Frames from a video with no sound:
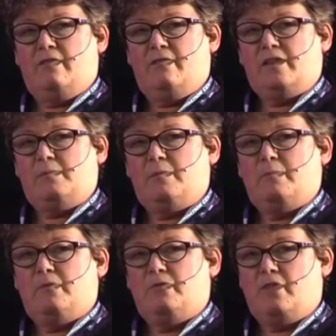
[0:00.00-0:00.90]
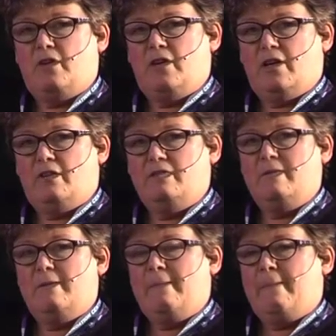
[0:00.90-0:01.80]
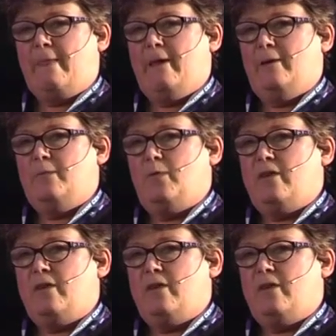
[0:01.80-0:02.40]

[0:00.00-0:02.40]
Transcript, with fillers: investment portfolio um,